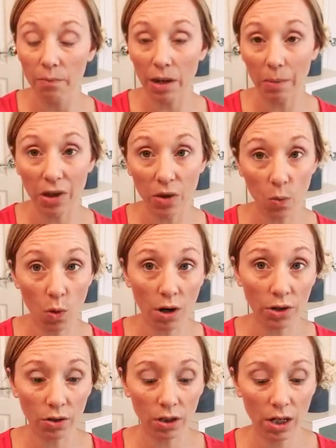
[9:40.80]
maybe the
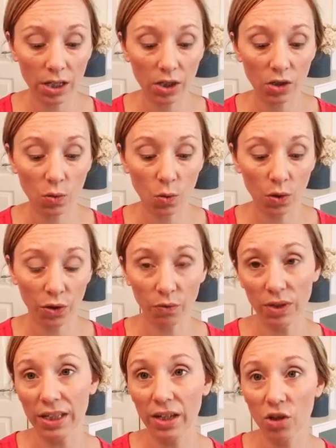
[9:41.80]
Wanderlust or the
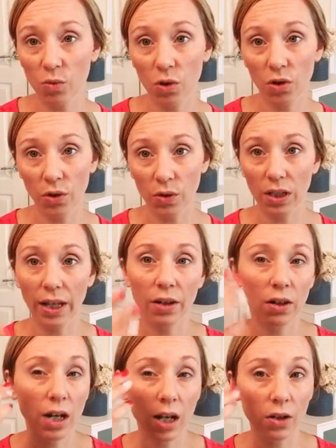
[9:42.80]
Residual, those
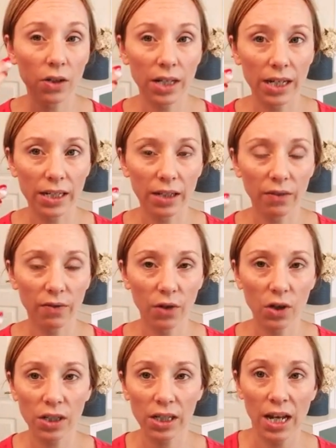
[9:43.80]
lighter colors I did at
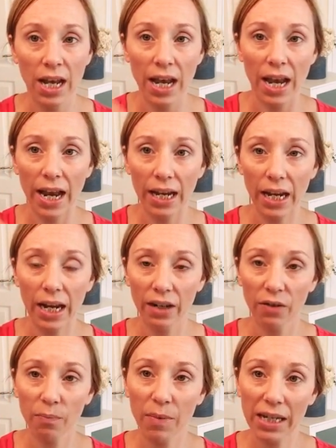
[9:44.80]
first, and kind
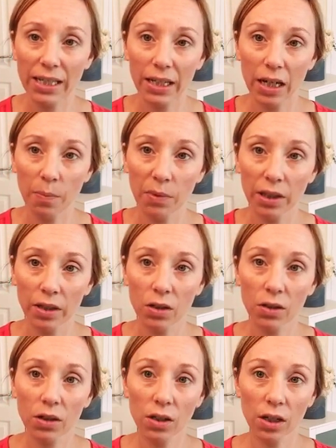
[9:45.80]
of mix it up a
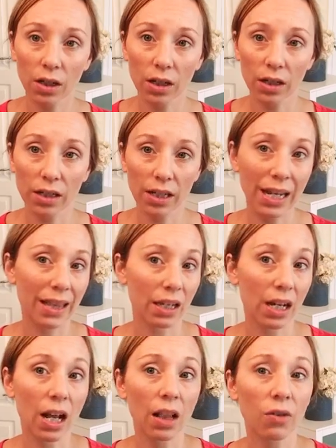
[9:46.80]
little to get the
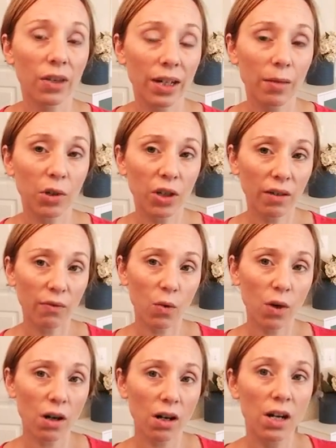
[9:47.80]
color that I'm looking
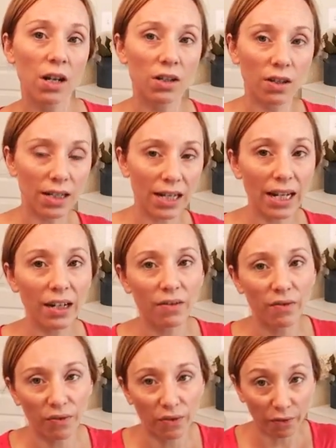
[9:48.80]
for. So that's kind of
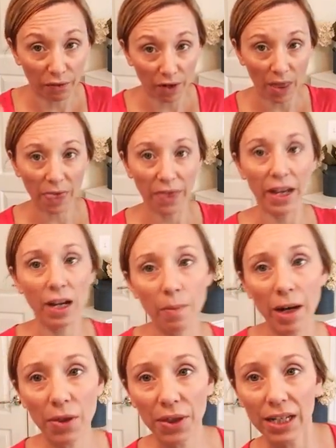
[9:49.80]
fun thing
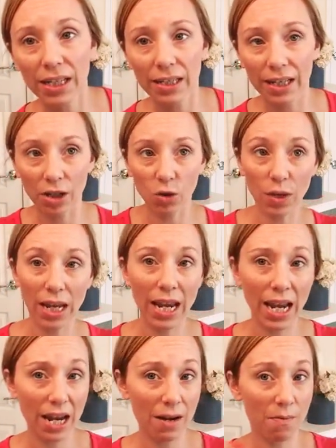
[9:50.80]
about this, is that you
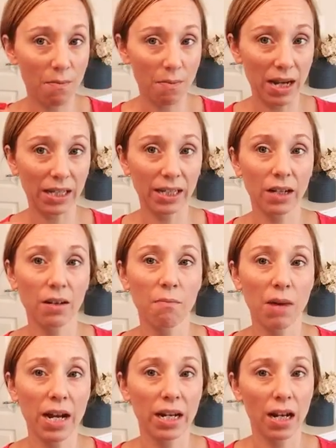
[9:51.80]
can mix and
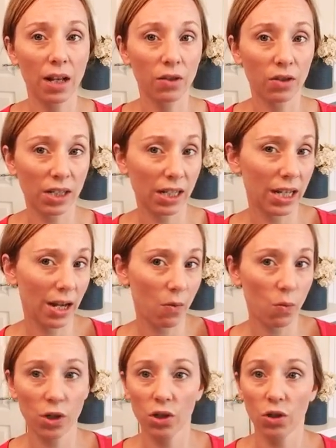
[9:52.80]
combine colors to
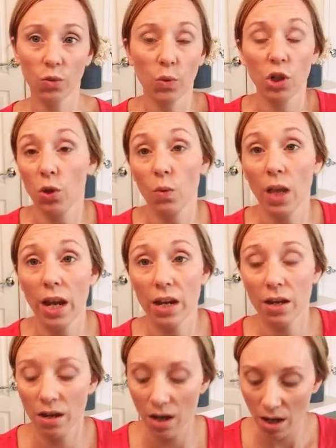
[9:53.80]
get what you
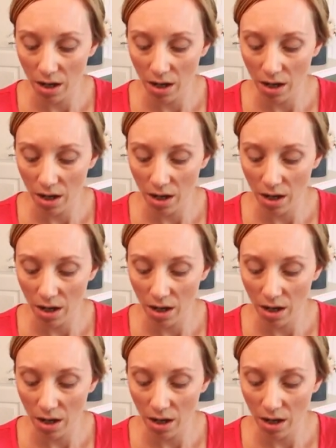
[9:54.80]
like.